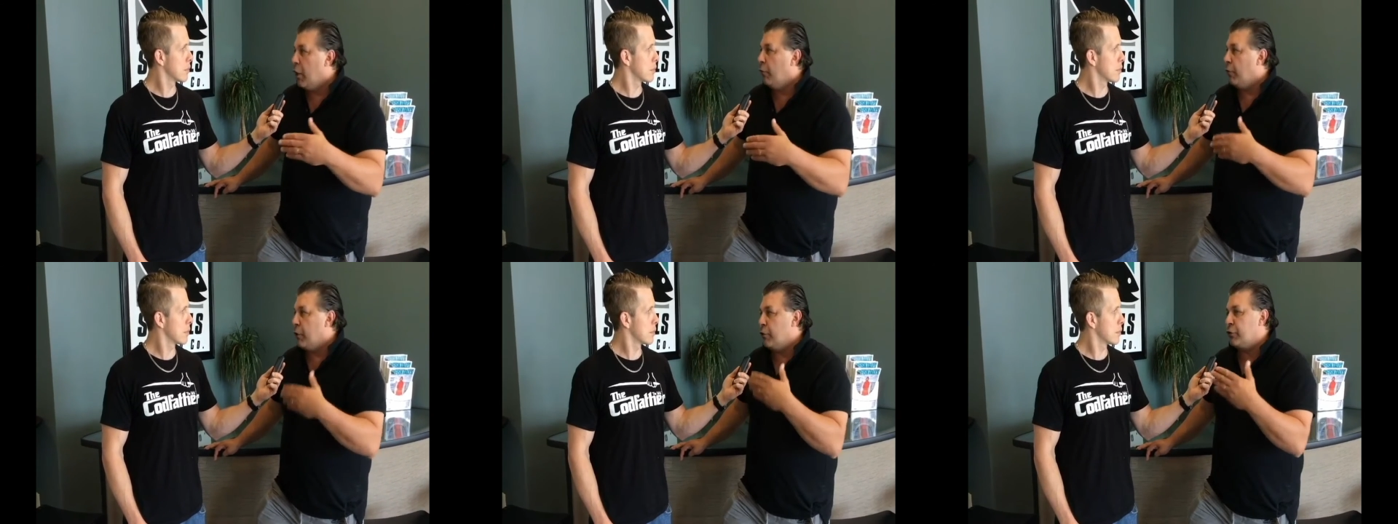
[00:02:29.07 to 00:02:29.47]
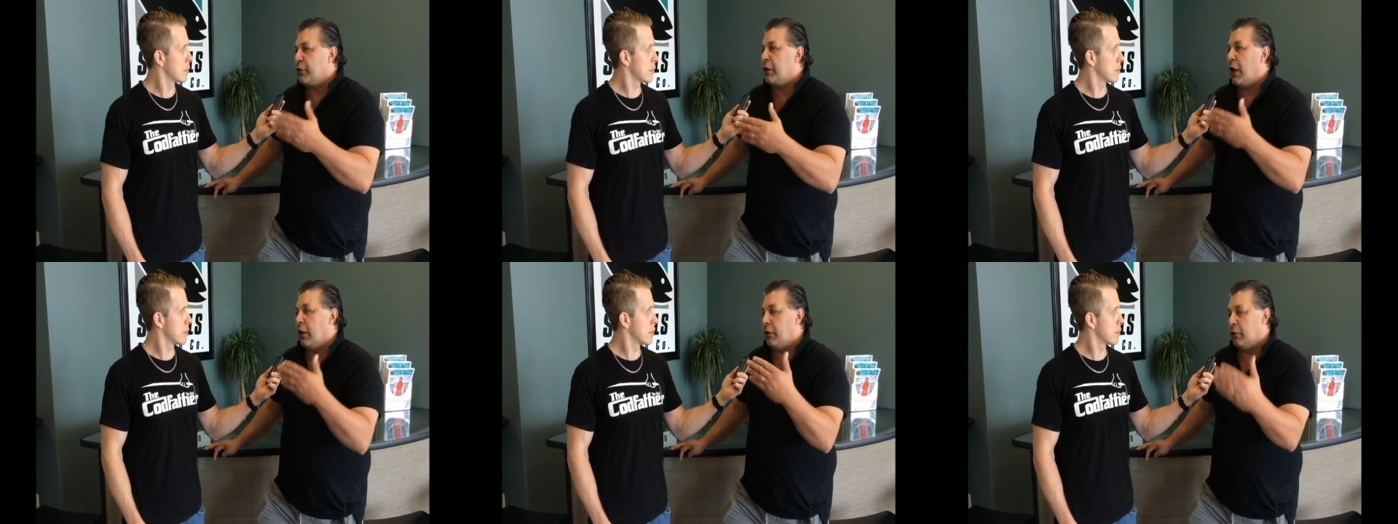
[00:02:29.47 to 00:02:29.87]
Speaker 1: We
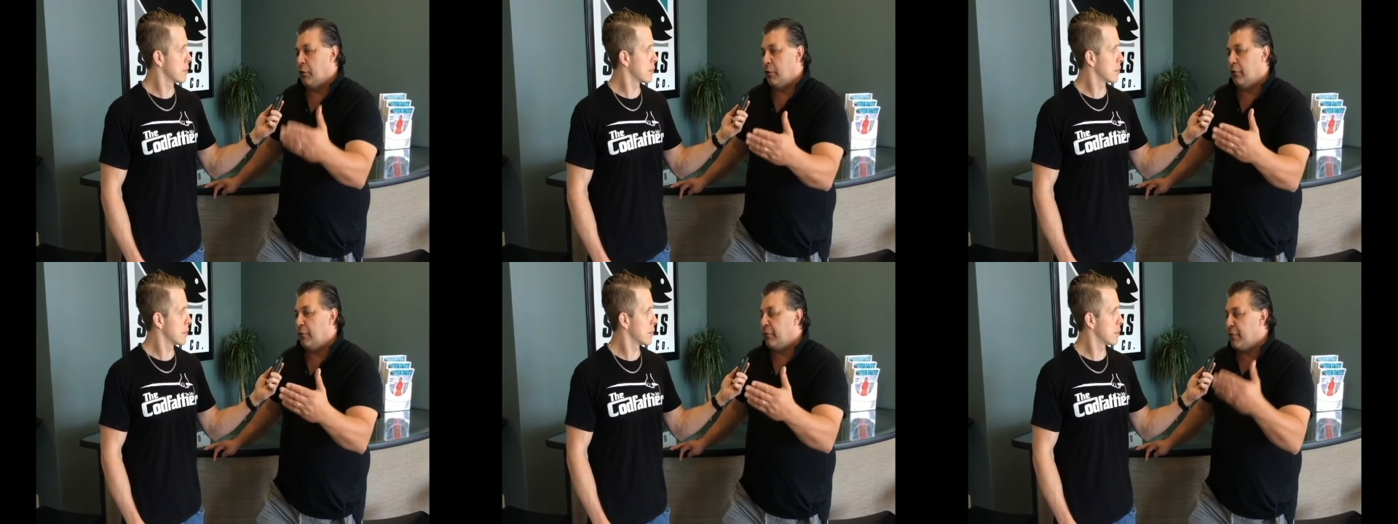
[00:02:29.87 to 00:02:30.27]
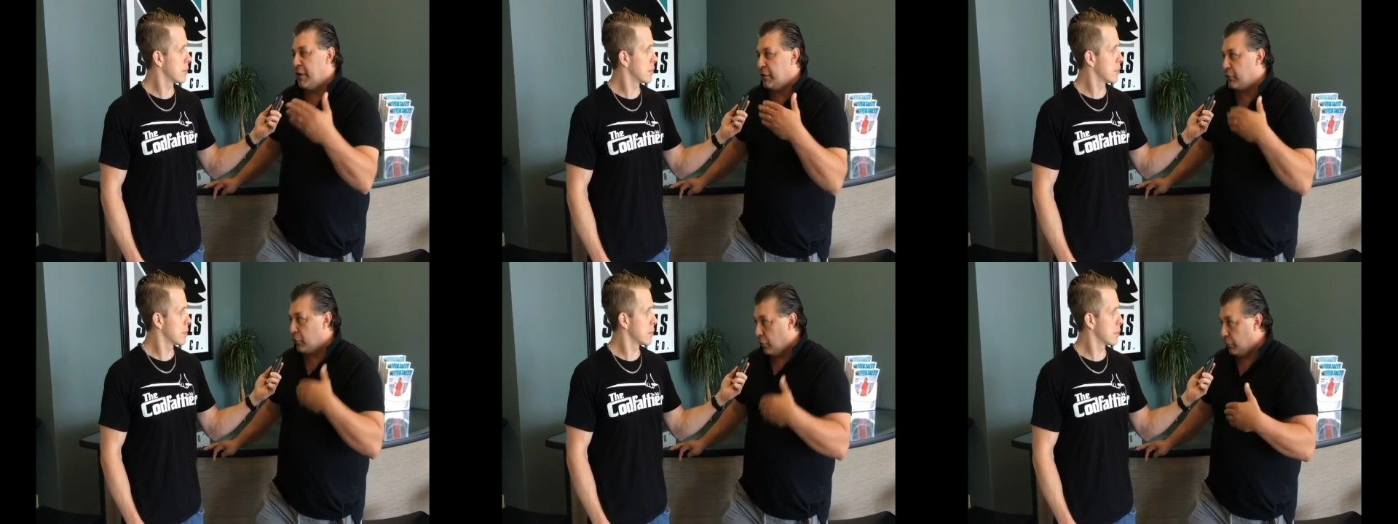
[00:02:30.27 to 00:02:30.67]
usually unload
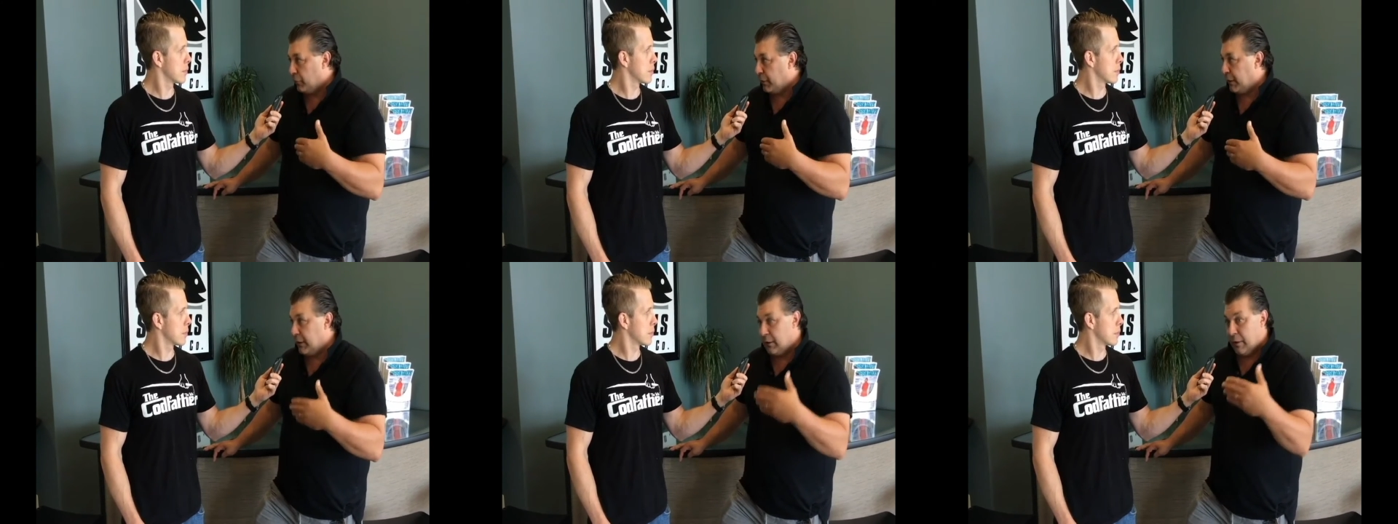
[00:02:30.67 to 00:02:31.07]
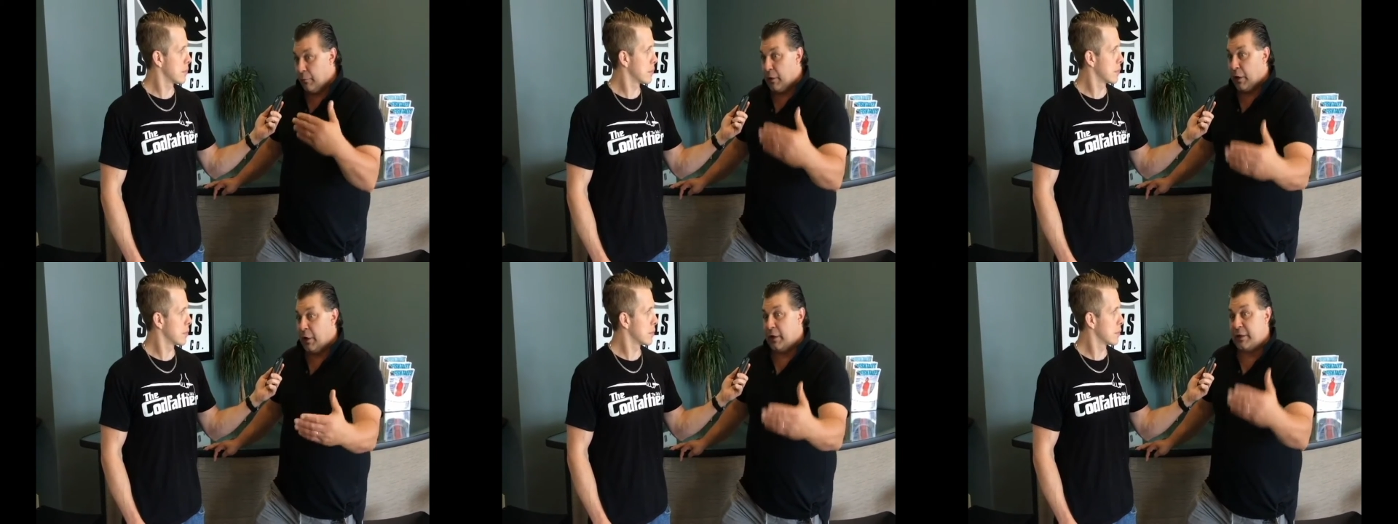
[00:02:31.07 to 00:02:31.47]
fish only that
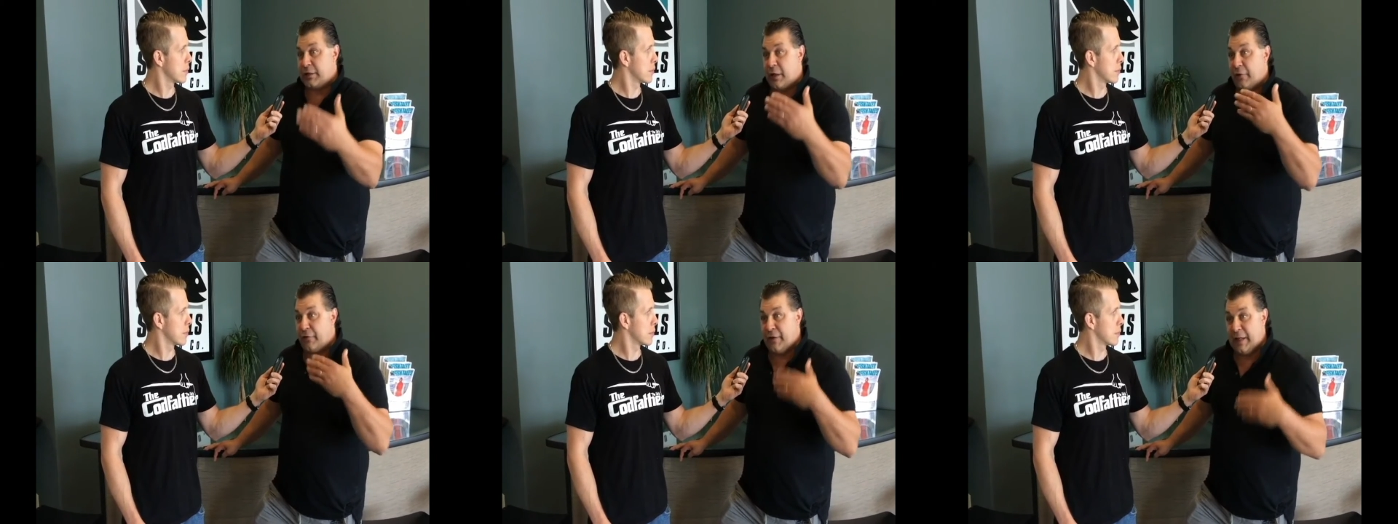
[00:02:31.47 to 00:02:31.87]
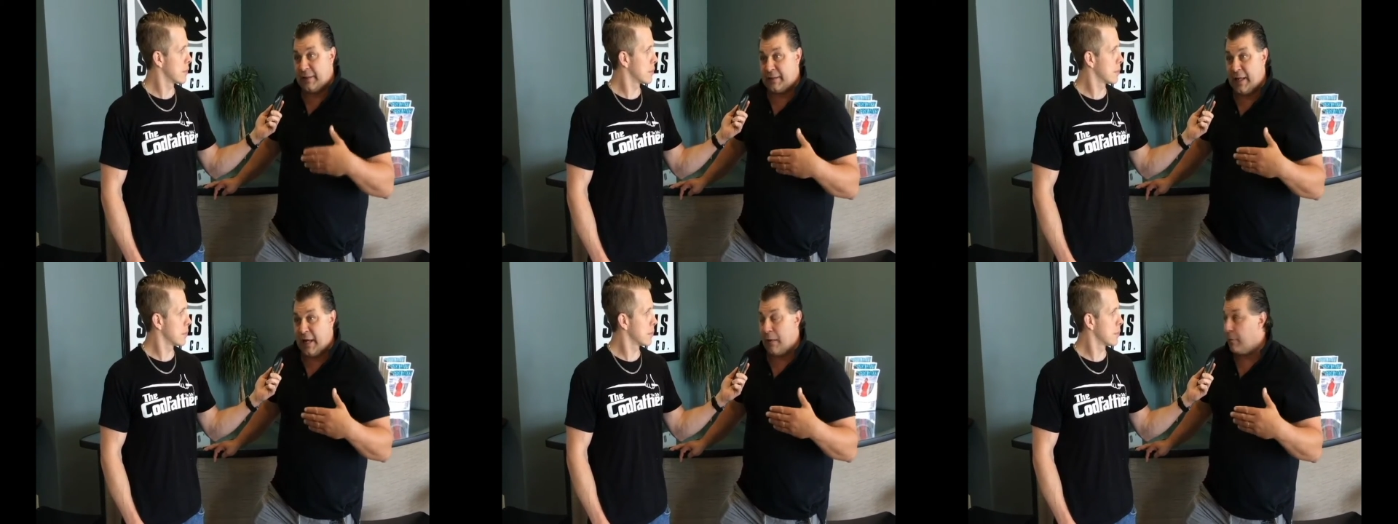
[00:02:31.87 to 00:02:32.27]
we're going to sell for
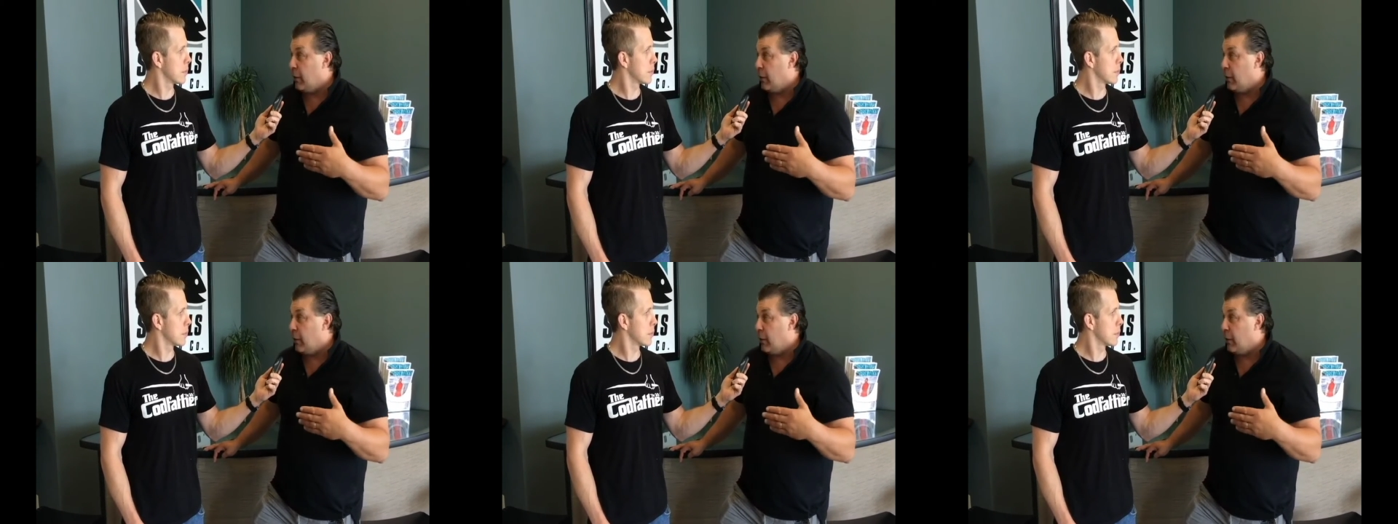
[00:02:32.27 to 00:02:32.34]
that day.